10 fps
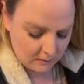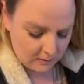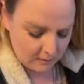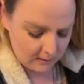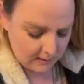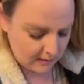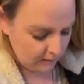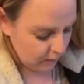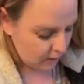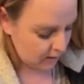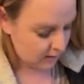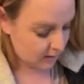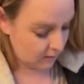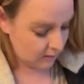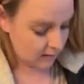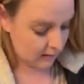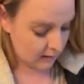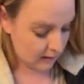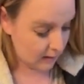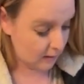So I'm gonna sandwich this all
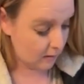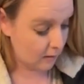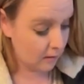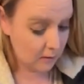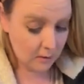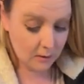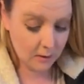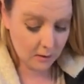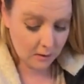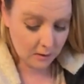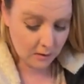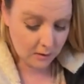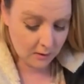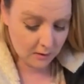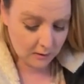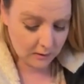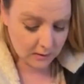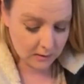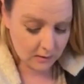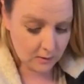together
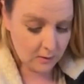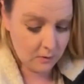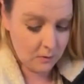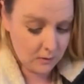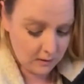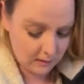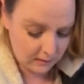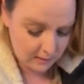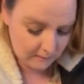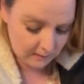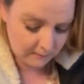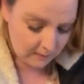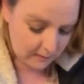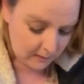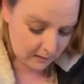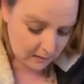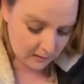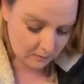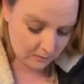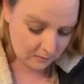like so, kind of even everything
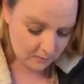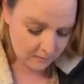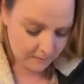out.